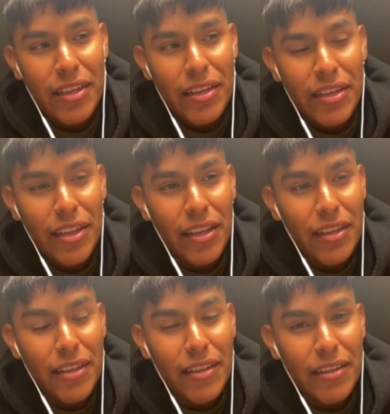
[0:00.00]
yeah,
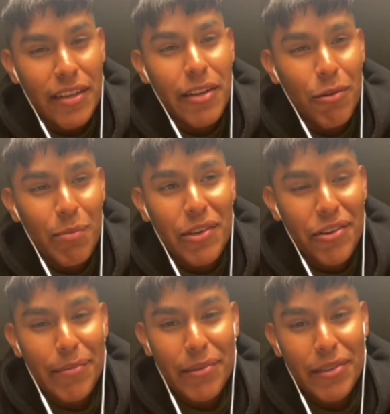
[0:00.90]
then it would be
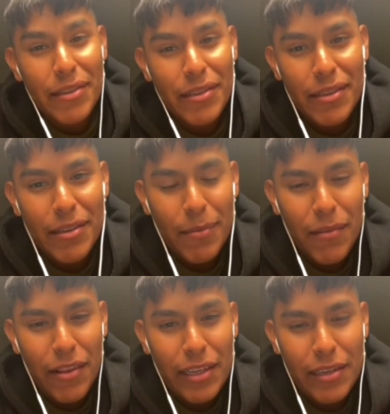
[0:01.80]
creepy.
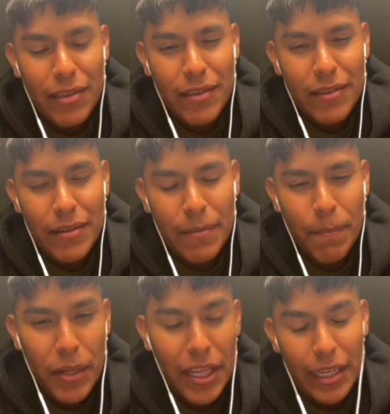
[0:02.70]
Like,
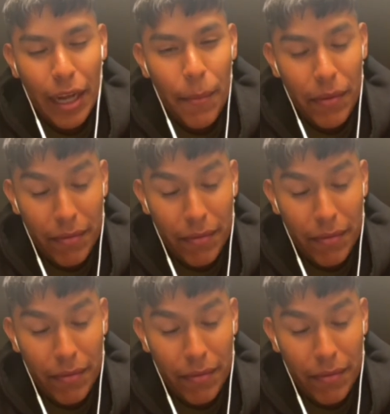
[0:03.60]
but like I'm.